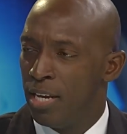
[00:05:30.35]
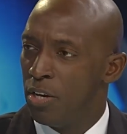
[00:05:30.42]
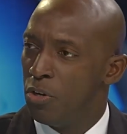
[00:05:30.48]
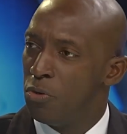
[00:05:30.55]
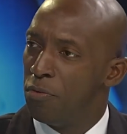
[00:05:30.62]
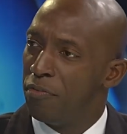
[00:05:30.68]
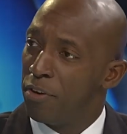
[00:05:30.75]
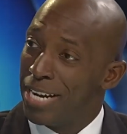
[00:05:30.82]

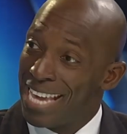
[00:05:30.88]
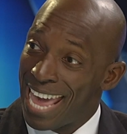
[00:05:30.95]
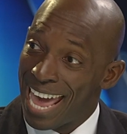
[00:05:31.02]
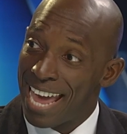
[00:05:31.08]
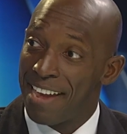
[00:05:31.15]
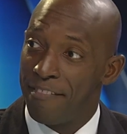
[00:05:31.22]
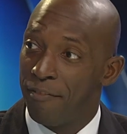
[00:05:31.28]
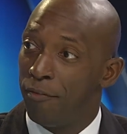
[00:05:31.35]
who
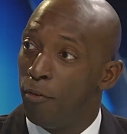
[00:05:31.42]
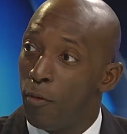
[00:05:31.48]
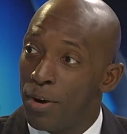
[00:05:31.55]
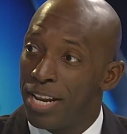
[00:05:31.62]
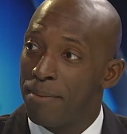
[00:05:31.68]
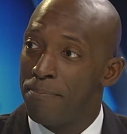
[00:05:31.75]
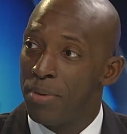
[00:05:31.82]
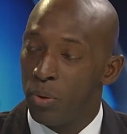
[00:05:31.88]
forgave
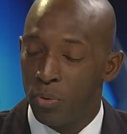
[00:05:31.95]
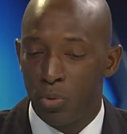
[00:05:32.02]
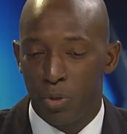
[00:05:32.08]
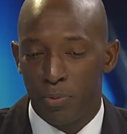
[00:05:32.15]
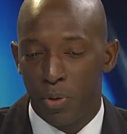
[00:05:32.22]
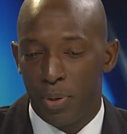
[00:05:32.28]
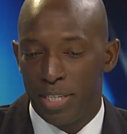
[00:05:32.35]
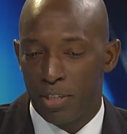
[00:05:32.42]
who's going